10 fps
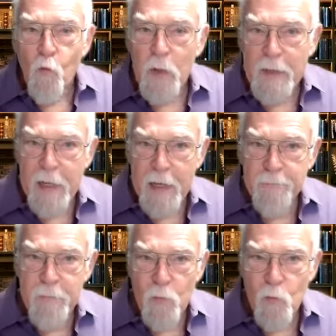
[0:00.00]
one
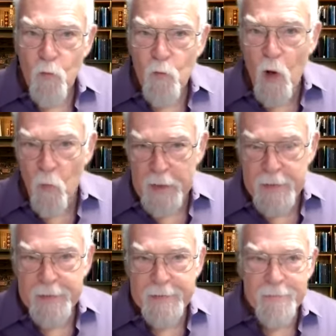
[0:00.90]
day a
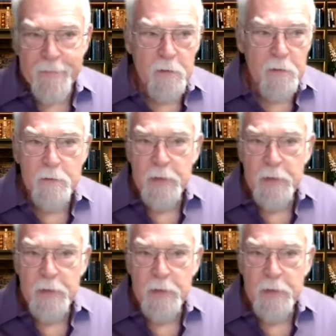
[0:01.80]
week for